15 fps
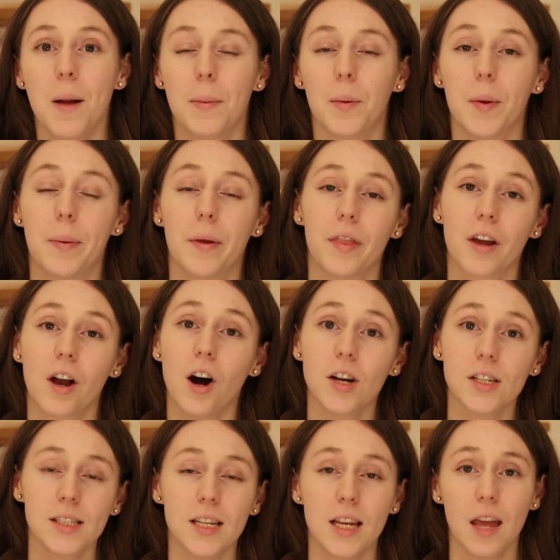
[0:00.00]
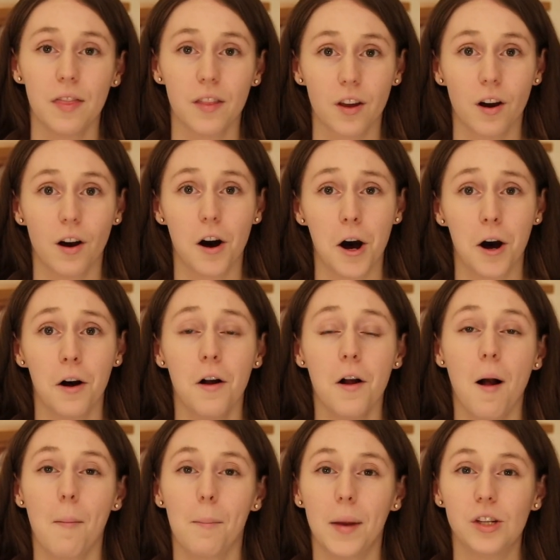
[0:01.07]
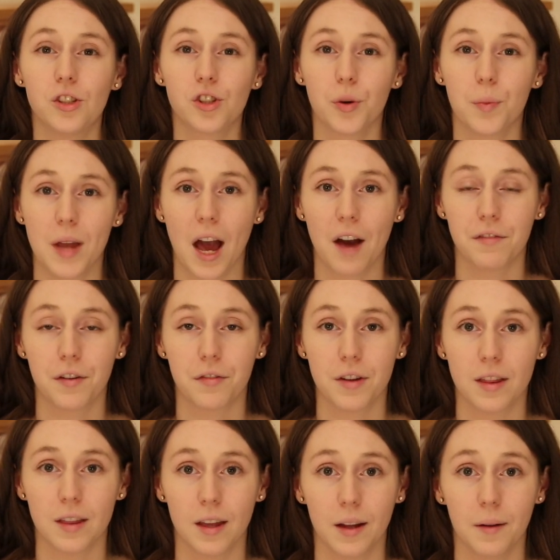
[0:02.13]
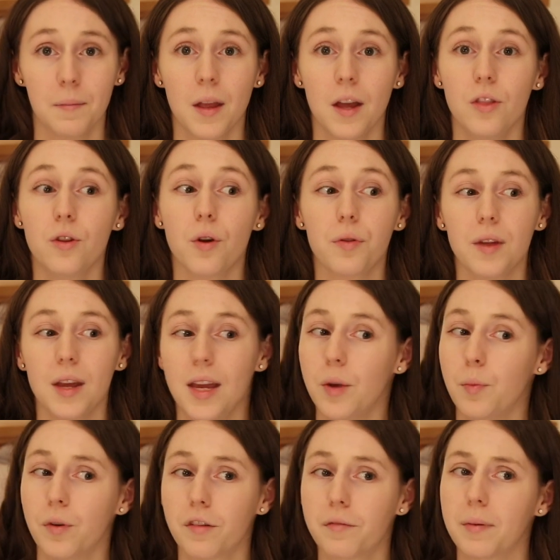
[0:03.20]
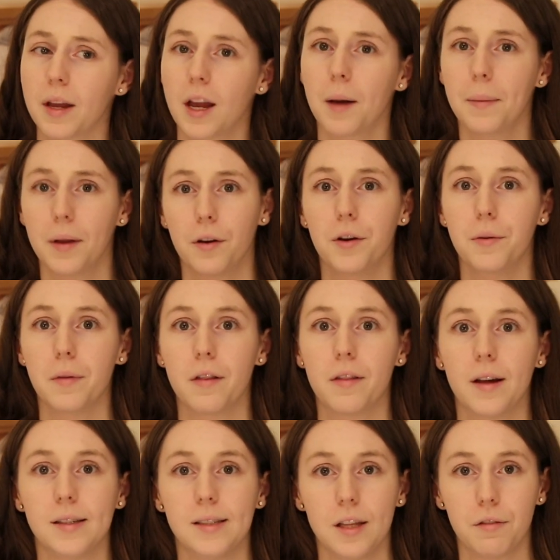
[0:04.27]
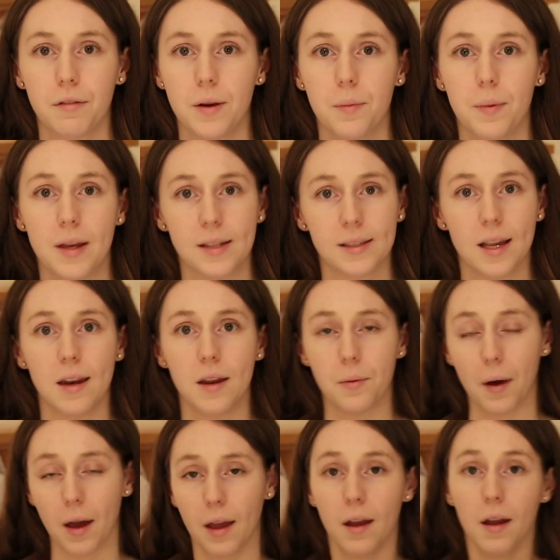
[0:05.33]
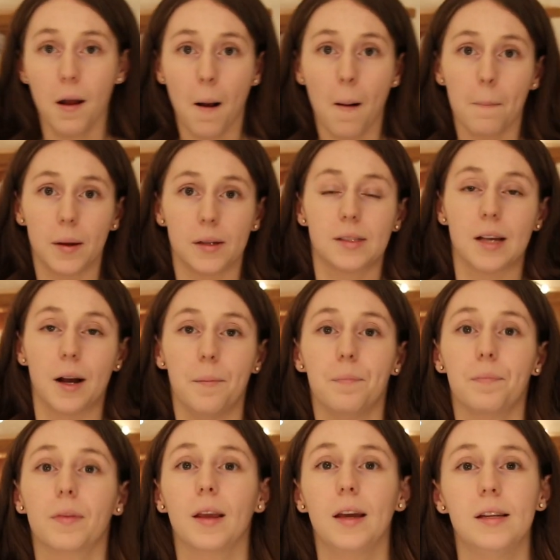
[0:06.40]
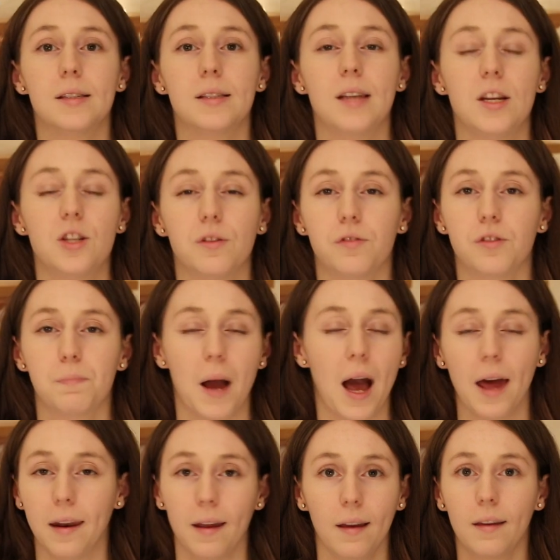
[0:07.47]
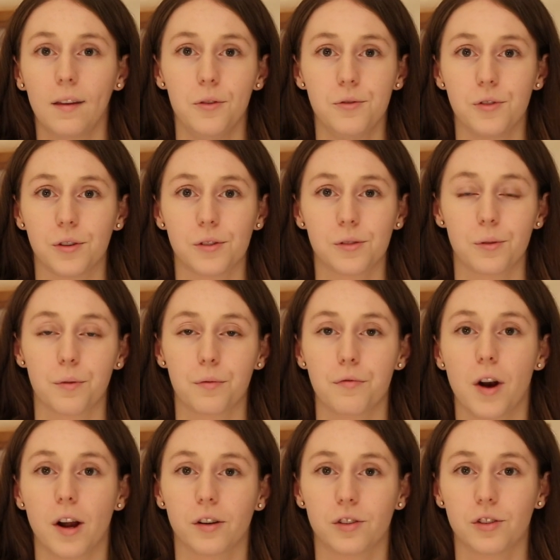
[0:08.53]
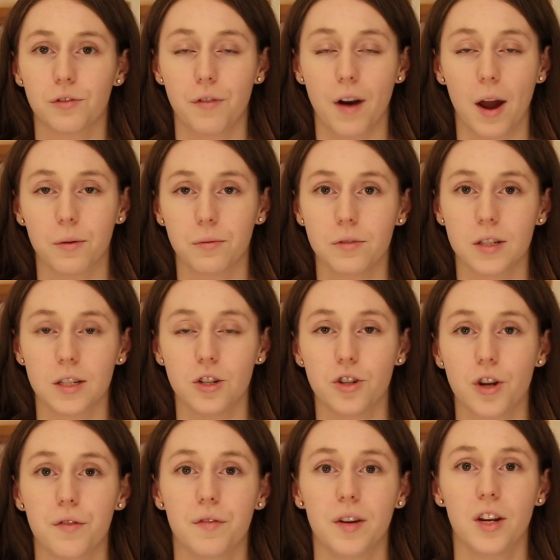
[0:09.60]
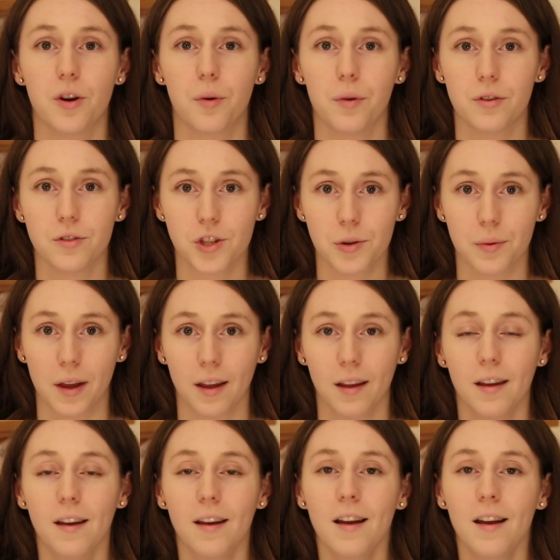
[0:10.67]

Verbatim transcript: But we put the car seat in the car, made sure we have everything. Not that he would have been coming home at 33 weeks anyway, but um, in a state of panic, you just sort of rush around and you don't really know what you're doing.